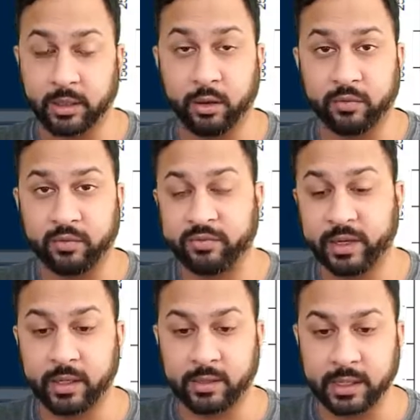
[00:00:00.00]

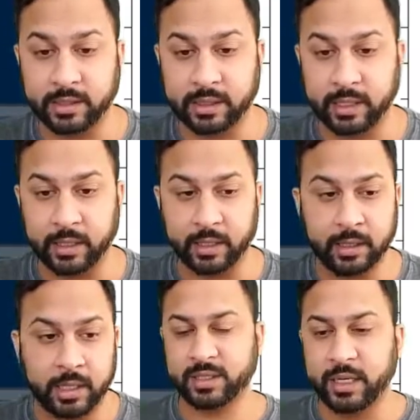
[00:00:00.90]
overfit on that data.
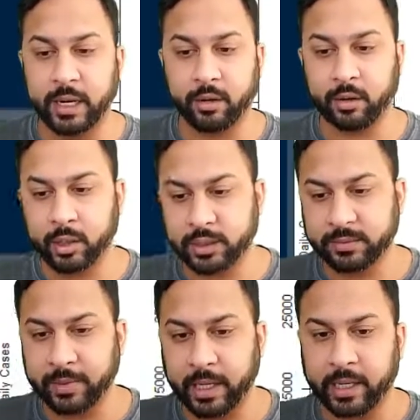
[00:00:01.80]
For this
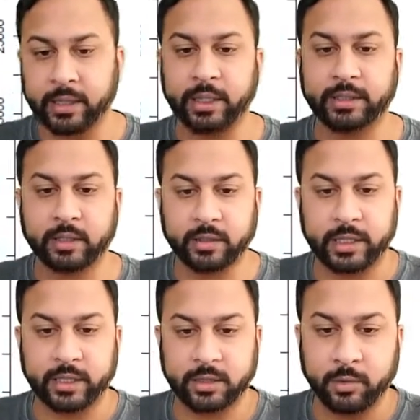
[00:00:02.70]
narrower span,
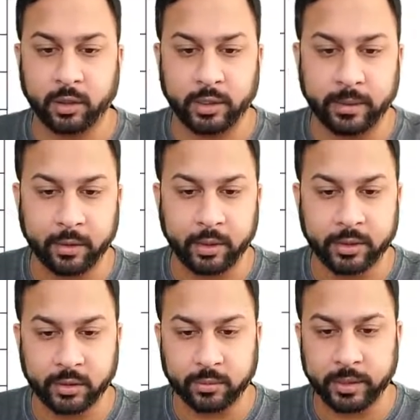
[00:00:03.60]
it's going to take a smaller
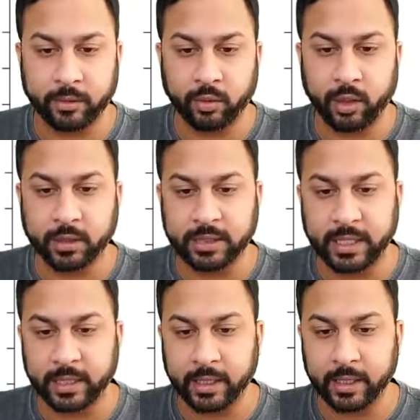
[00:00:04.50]
neighborhood. So on my
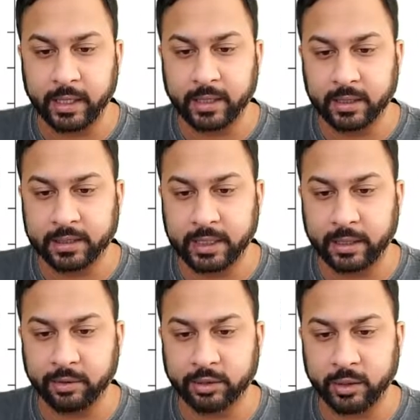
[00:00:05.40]
raw data,
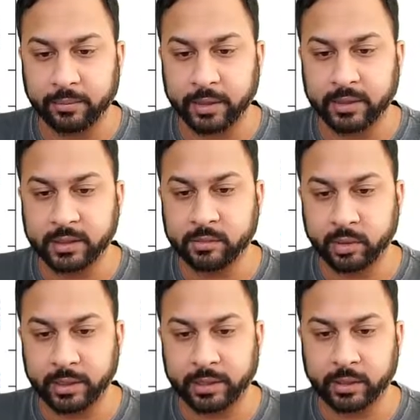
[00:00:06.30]
let's say I was trying to
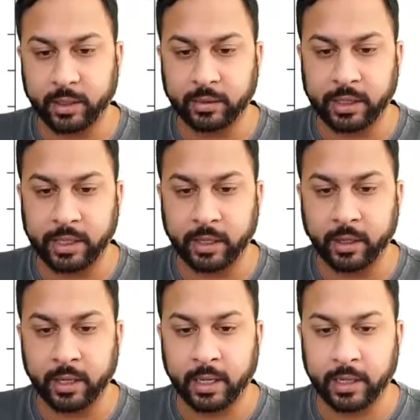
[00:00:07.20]
predict around
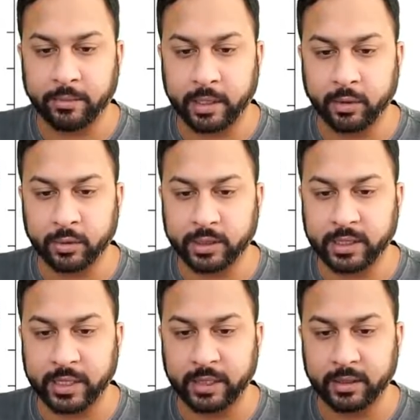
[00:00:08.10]
here, it might
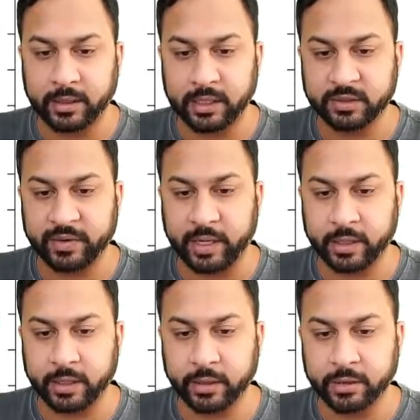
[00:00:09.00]
only take these
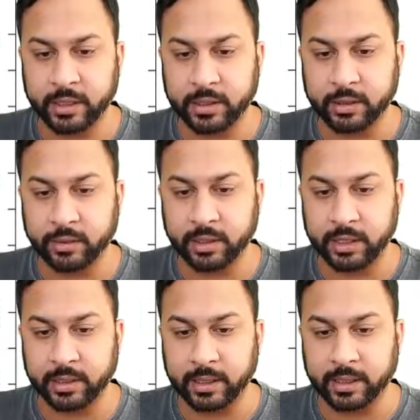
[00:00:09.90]
values and
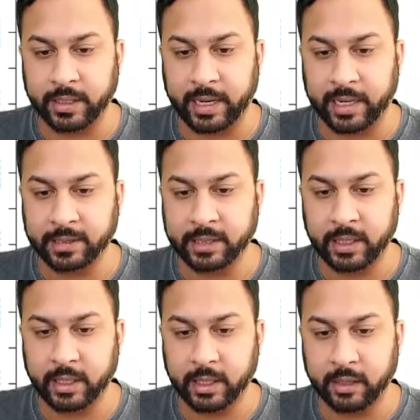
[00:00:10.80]
do a line like
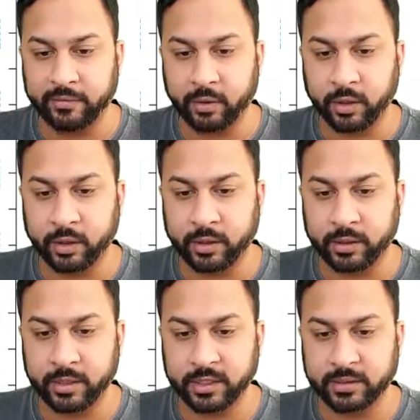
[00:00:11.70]
that.
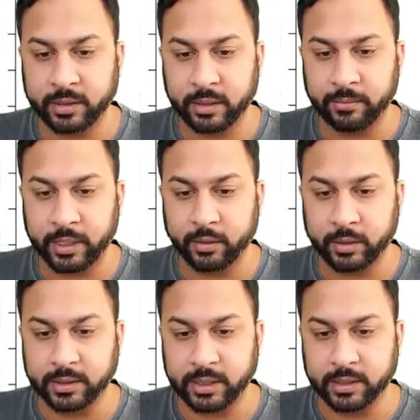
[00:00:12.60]
For this, it
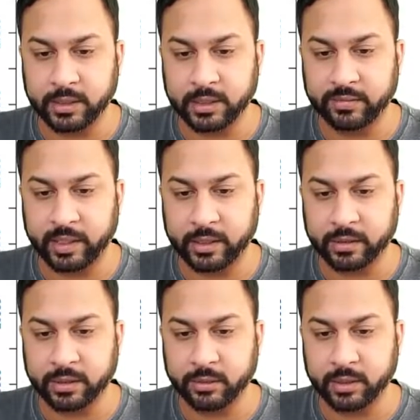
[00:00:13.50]
might only take these
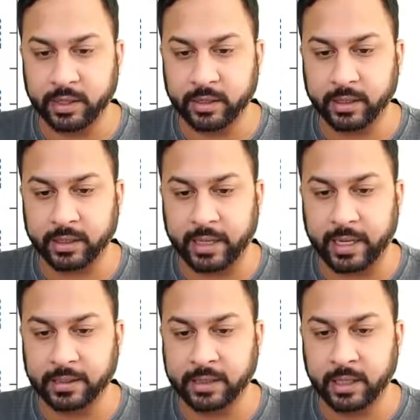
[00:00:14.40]
values, do a line
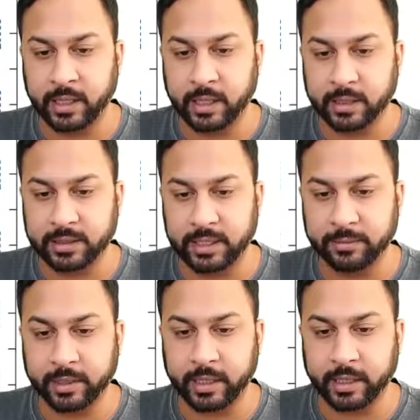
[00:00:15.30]
like that.
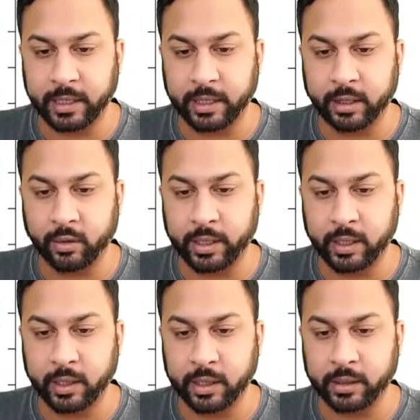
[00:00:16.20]
Same thing, kind of
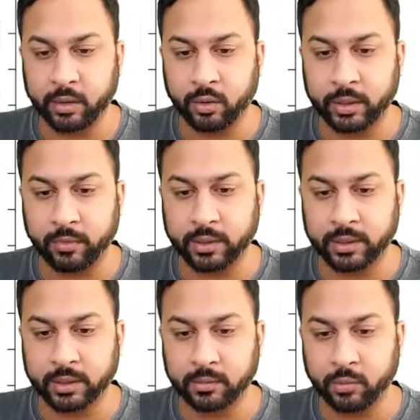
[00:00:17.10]
going on
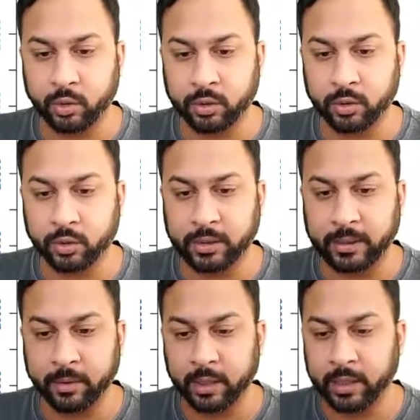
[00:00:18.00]
only with the more
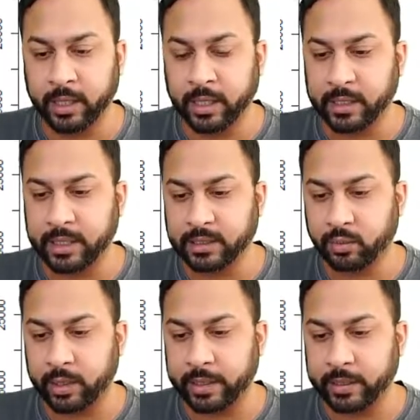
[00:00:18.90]
local neighborhood.
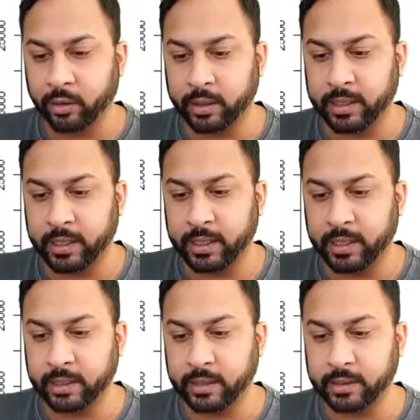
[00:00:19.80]
And that's why you're
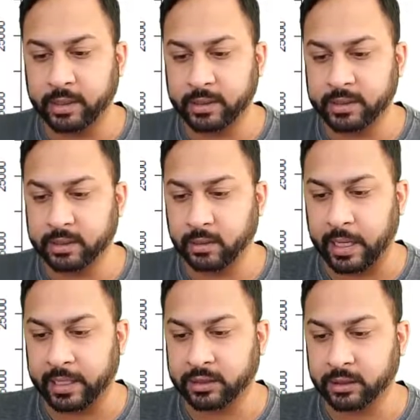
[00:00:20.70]
getting
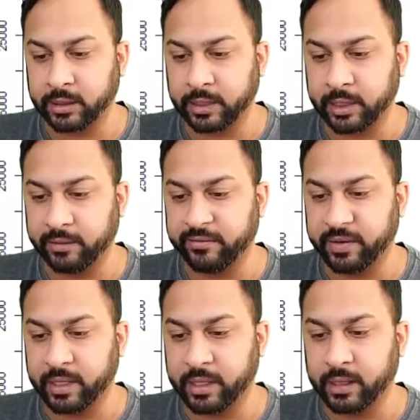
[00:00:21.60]
this actually
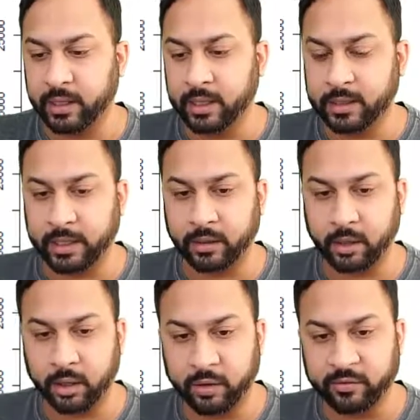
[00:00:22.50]
kind of fitting
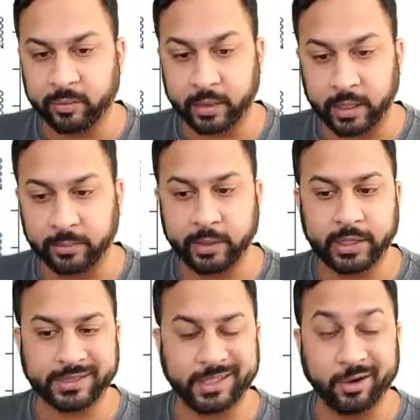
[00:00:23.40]
that curve,
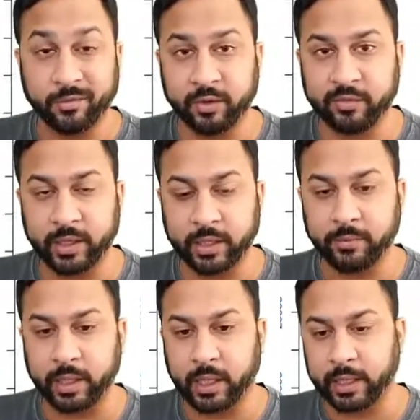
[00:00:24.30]
again, potentially
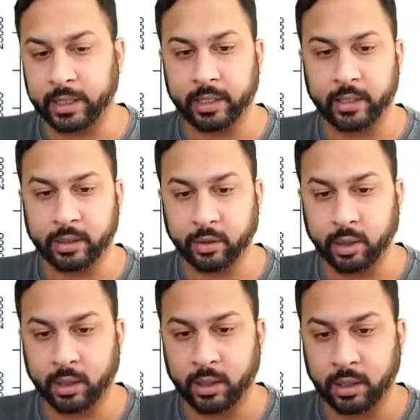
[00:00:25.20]
overfitting, but hugging
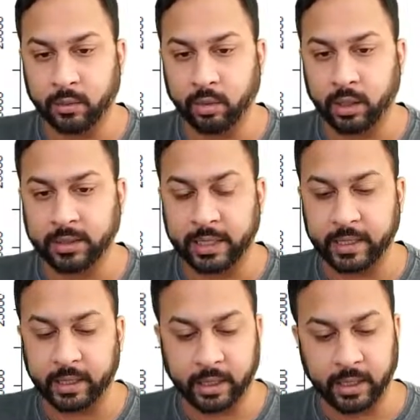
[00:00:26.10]
your raw
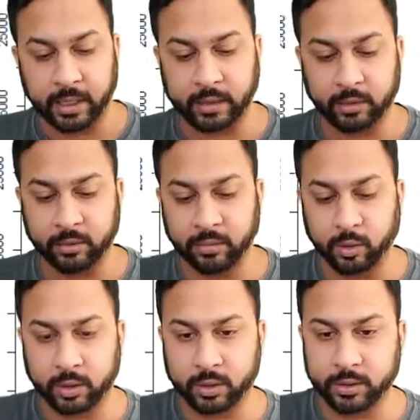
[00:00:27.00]
data a
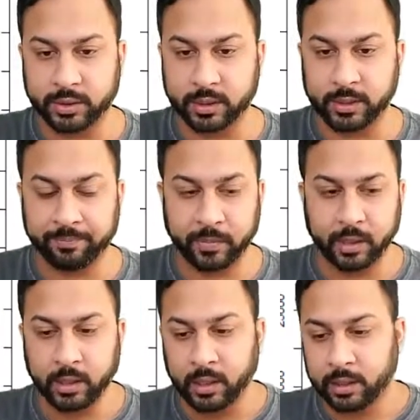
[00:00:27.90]
little more closely.
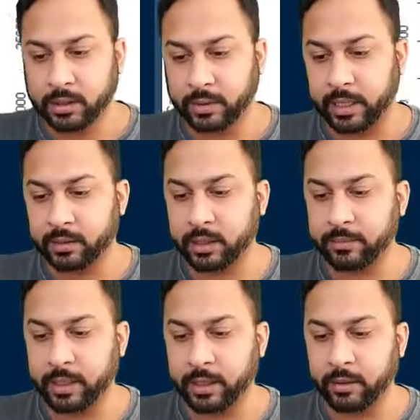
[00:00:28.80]
So
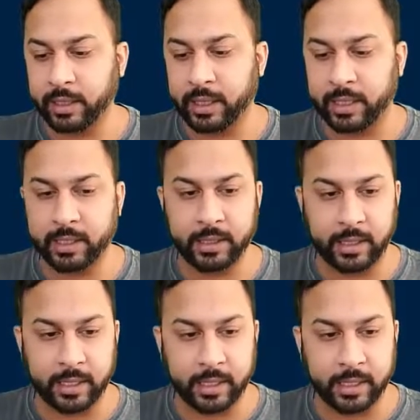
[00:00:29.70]
now let me go
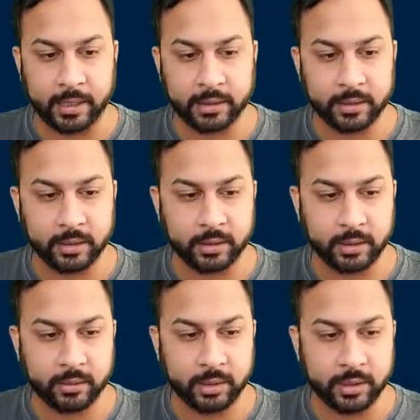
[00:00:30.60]
ahead and
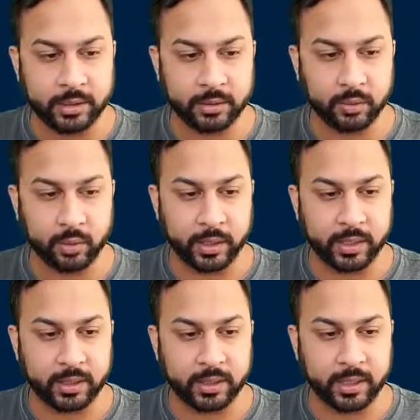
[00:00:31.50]
do this
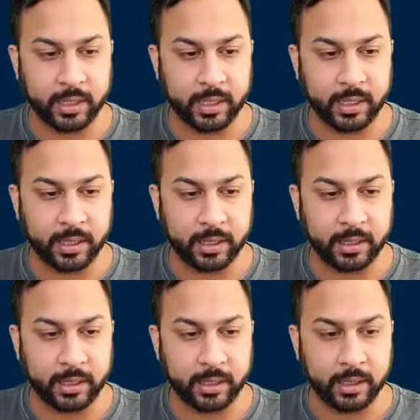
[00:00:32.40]
with
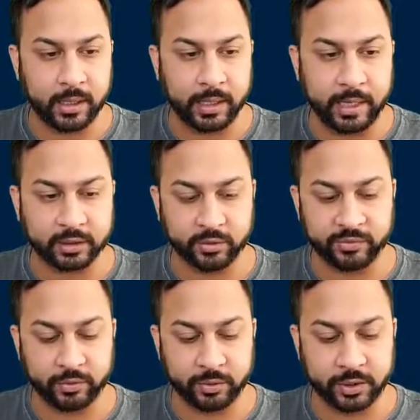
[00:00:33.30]
a
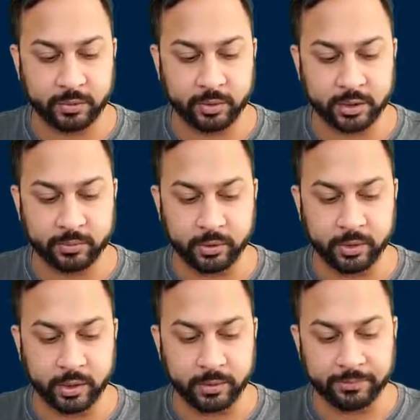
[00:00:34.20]
actual full super
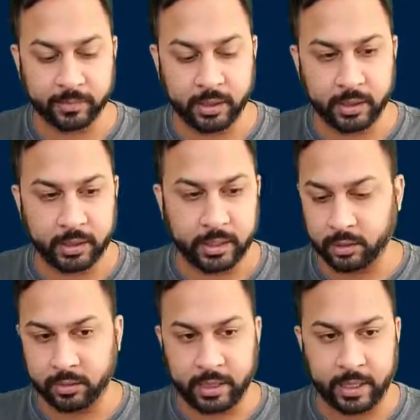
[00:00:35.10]
smoother.
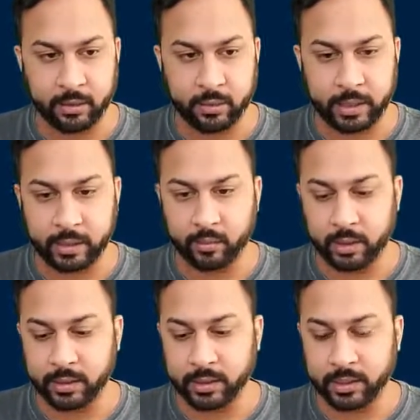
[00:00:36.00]
So now when
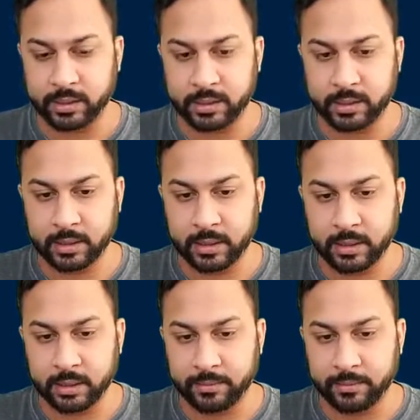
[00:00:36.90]
I run this,